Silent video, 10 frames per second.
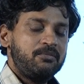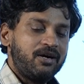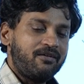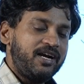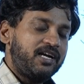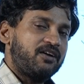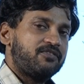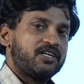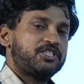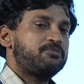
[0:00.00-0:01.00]
But right
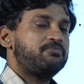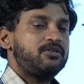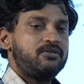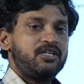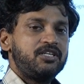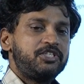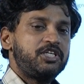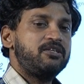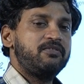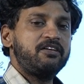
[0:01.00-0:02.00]
after December,
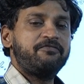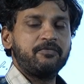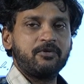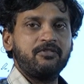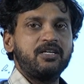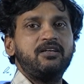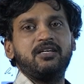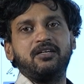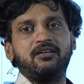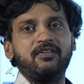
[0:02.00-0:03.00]
January, February
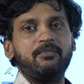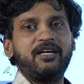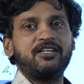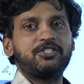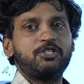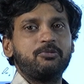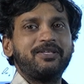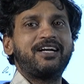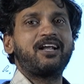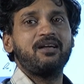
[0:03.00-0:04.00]
will be considered to
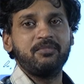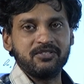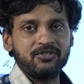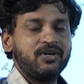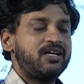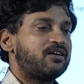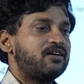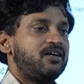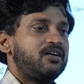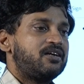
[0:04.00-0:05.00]
be the dry months where
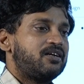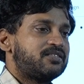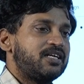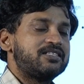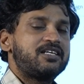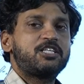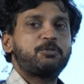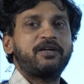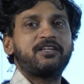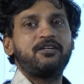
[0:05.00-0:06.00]
sales are
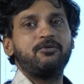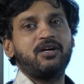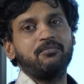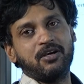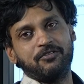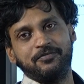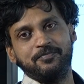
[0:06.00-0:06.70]
expected to come down.